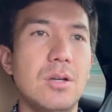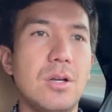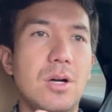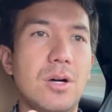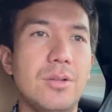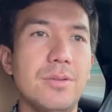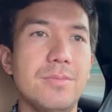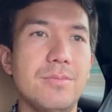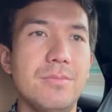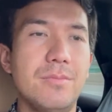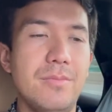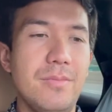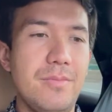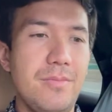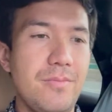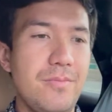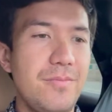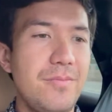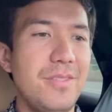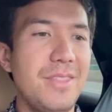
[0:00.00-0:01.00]
Oh,
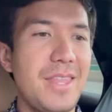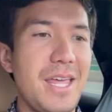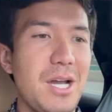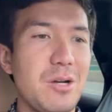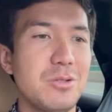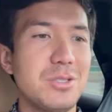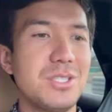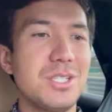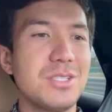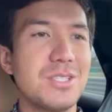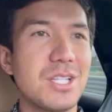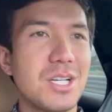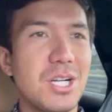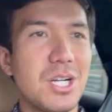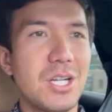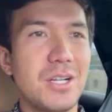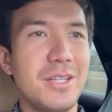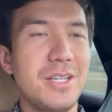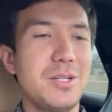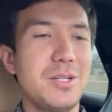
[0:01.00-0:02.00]
that was just the
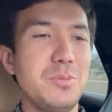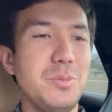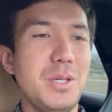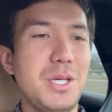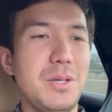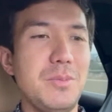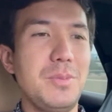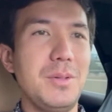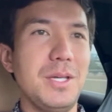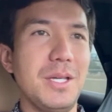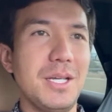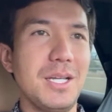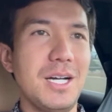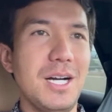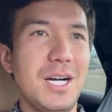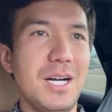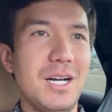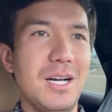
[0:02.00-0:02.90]
car beeping.